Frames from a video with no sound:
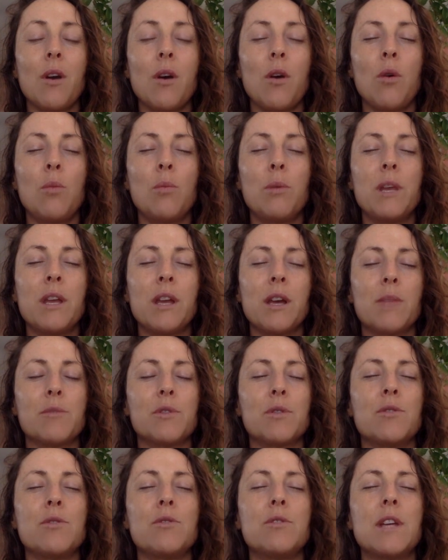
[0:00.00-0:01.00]
opening up.
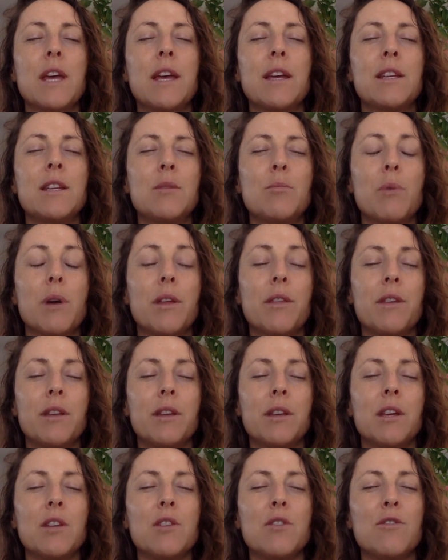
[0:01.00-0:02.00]
So as you take a deep breath
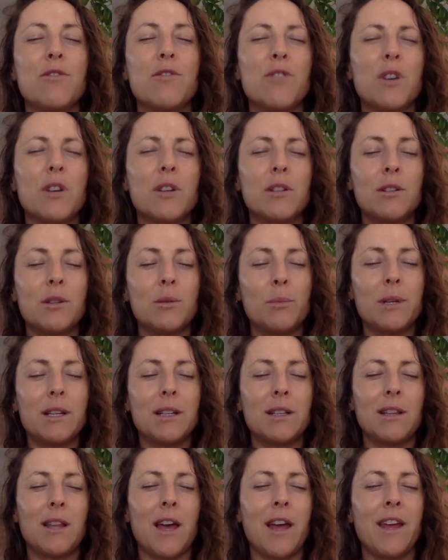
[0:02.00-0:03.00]
in, can you feel a little bit
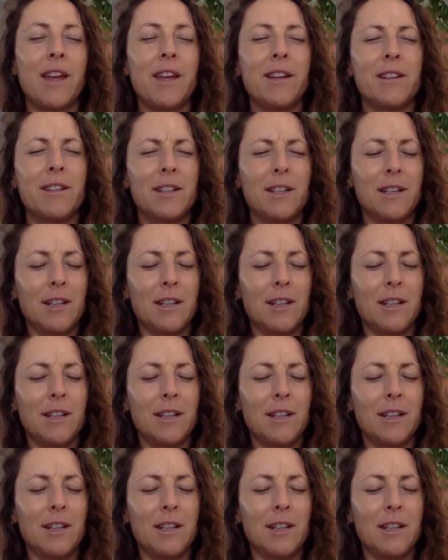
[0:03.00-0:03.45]
of light?